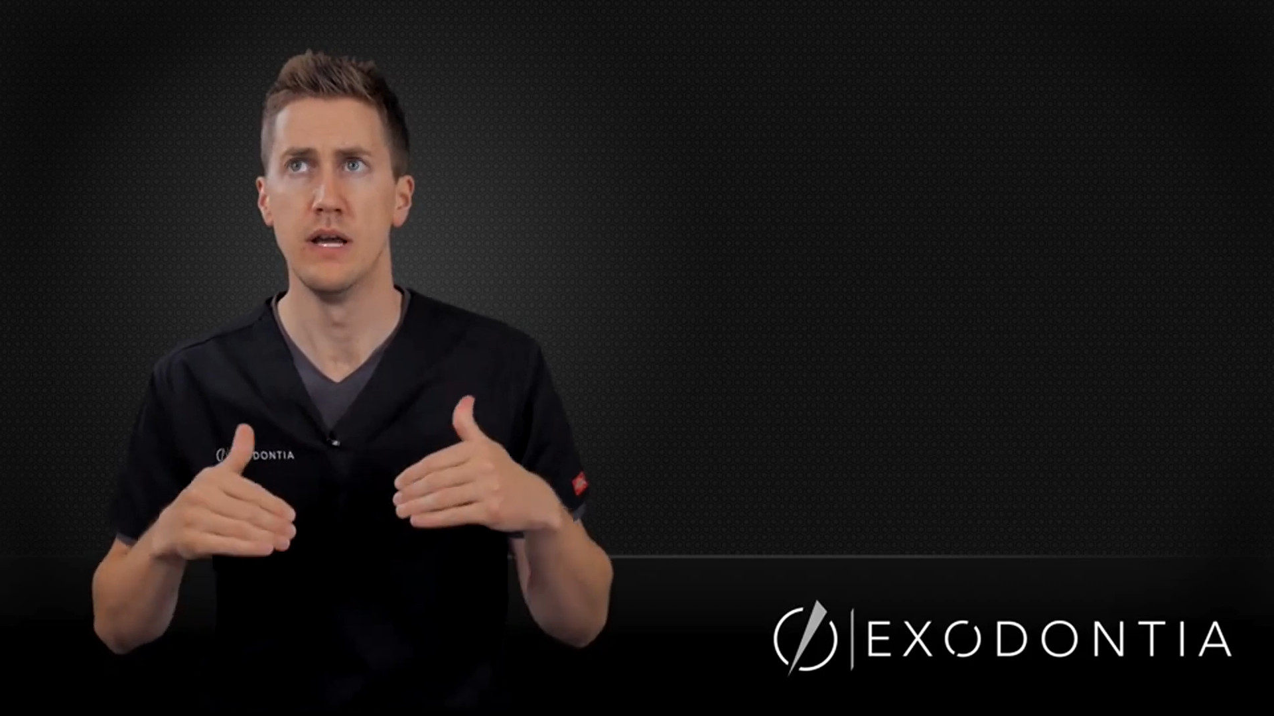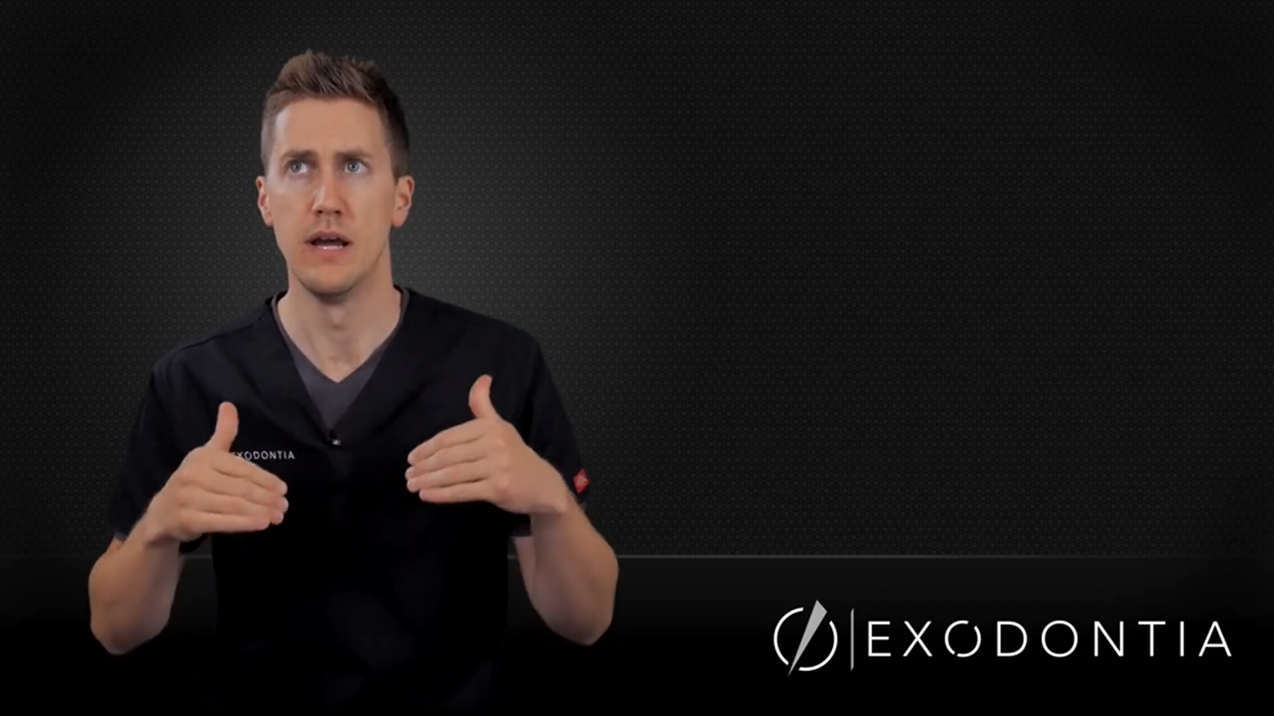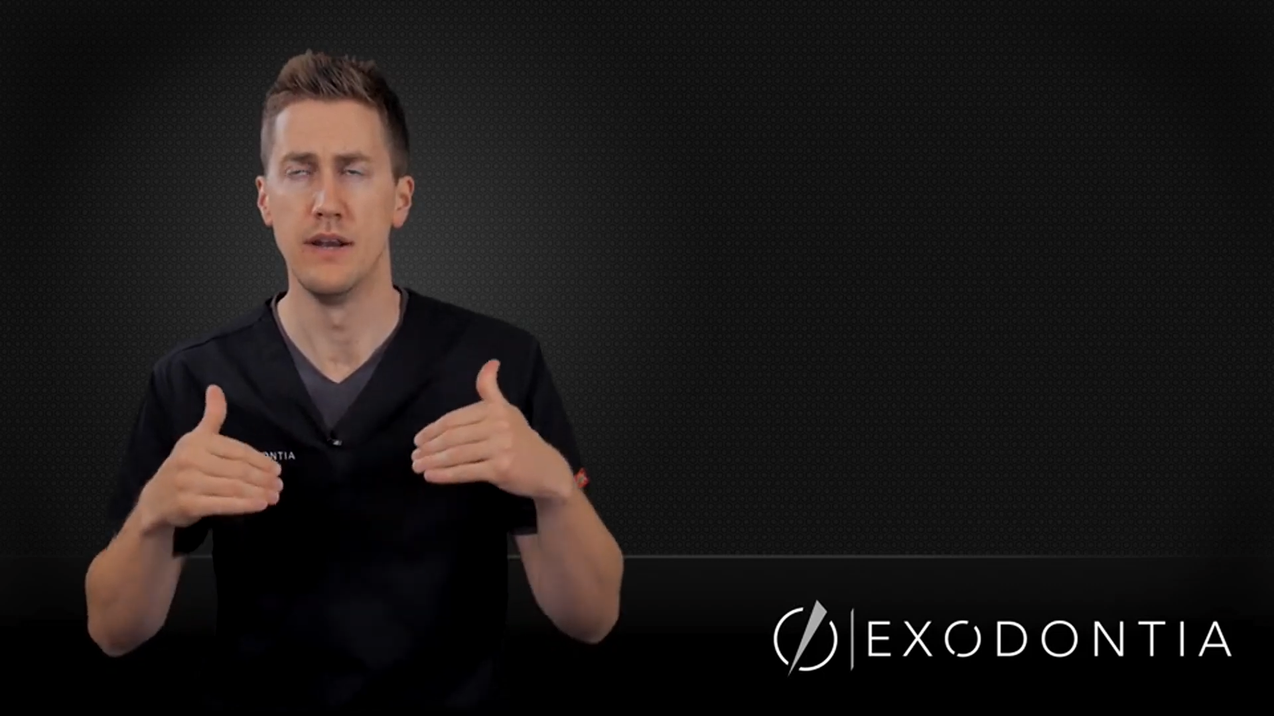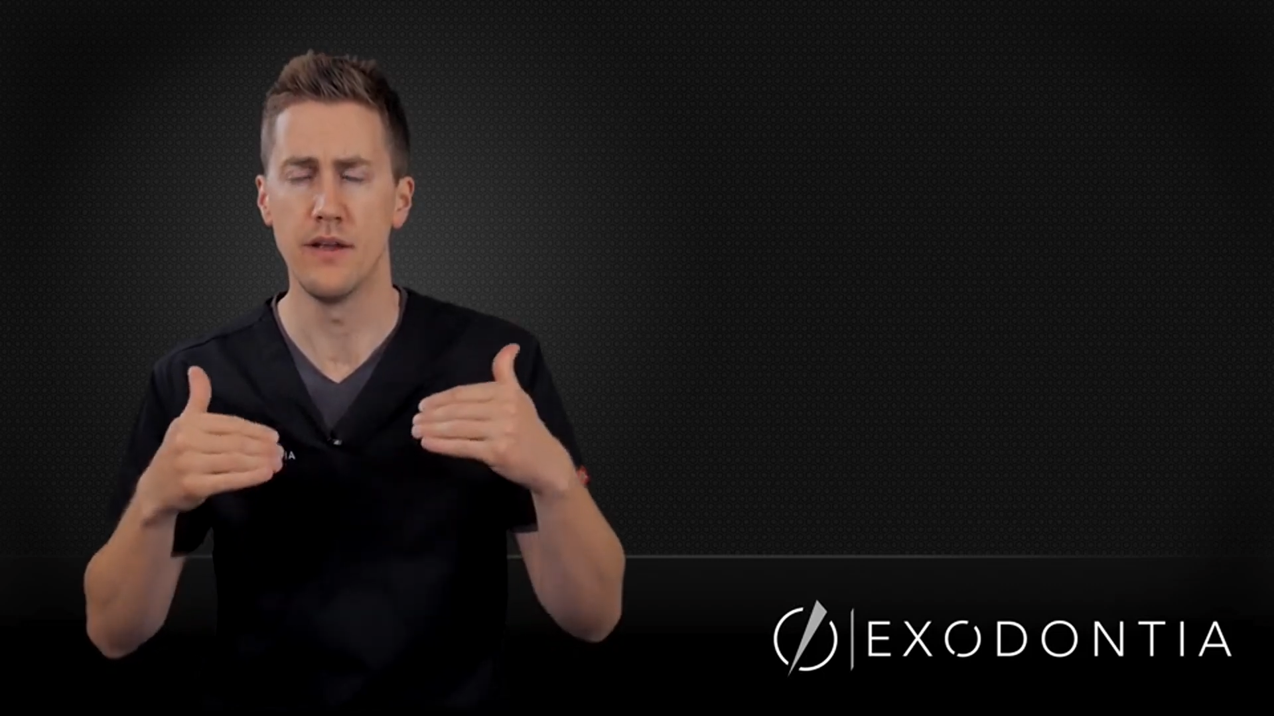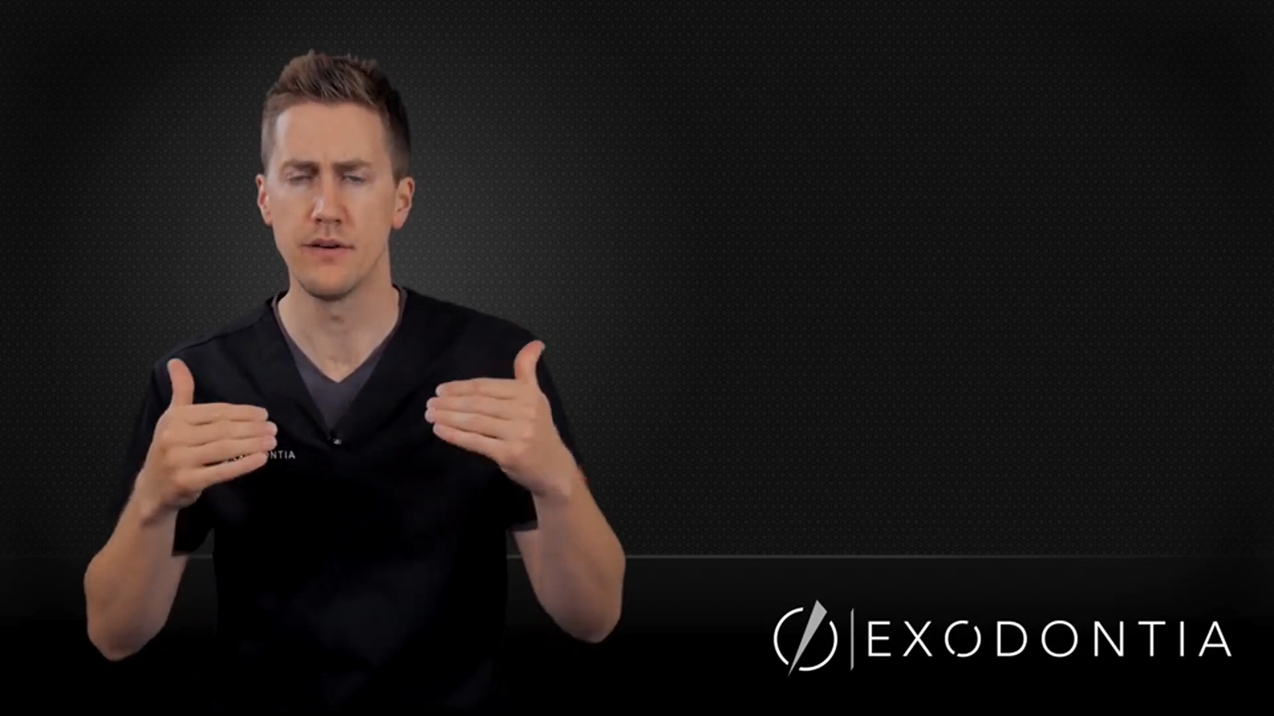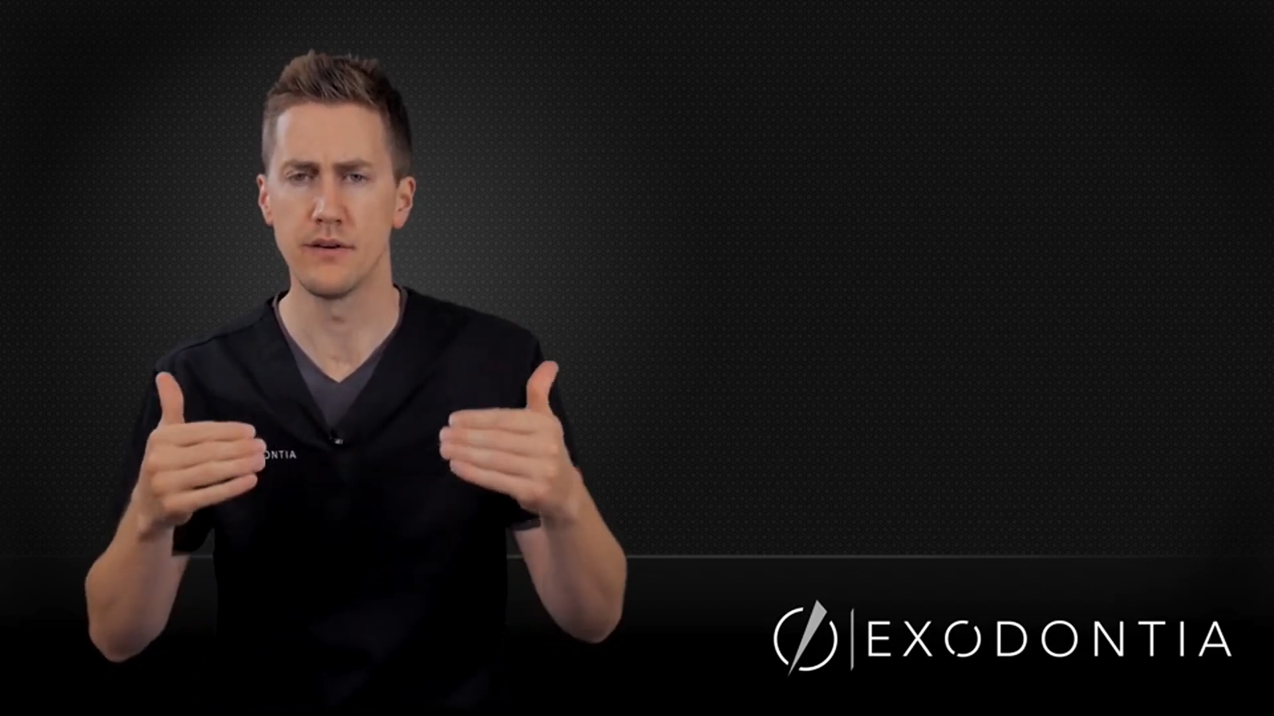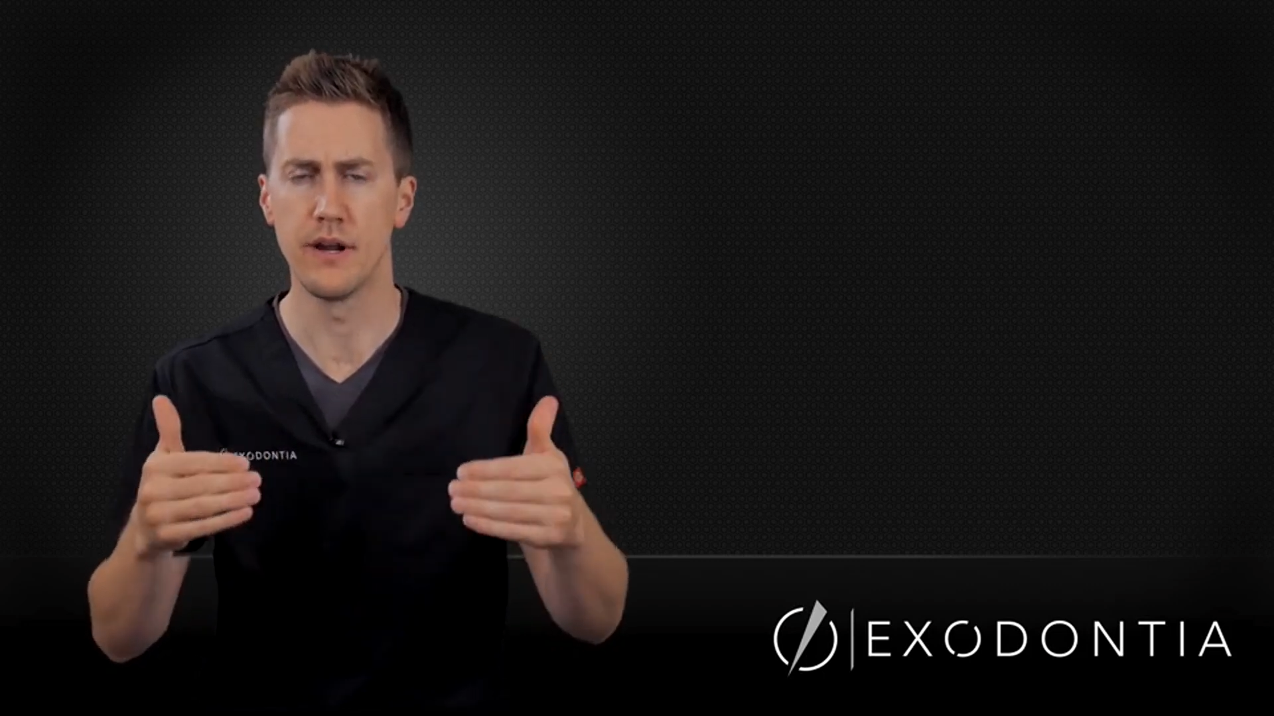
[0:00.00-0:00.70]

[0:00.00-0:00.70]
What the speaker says: another